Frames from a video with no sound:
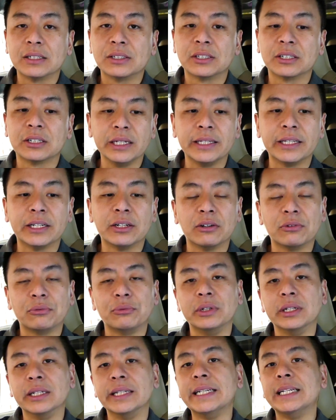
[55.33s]
so they're not
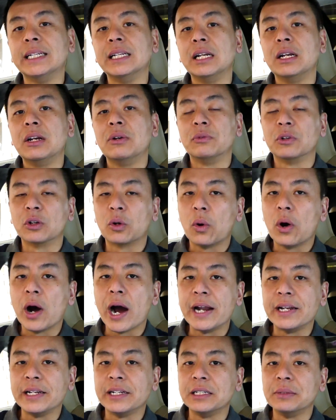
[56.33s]
really
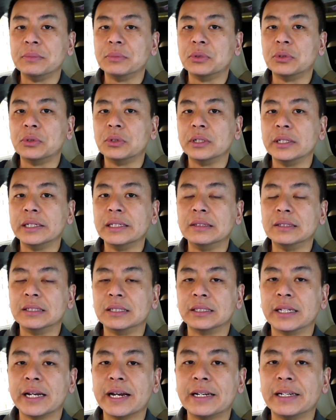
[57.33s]
required anymore in this
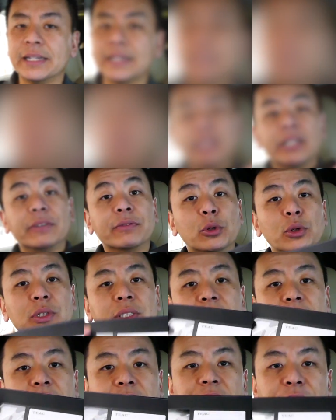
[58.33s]
day and age. And of course,
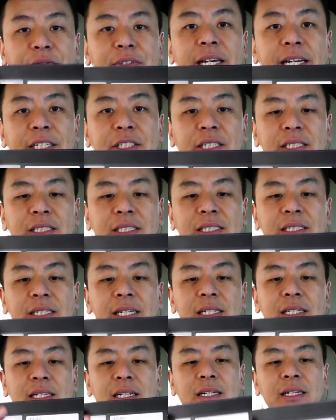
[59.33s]
this is a V H S
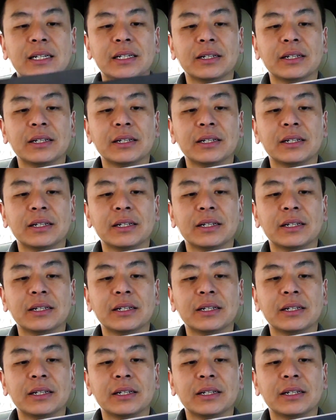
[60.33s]
cassette.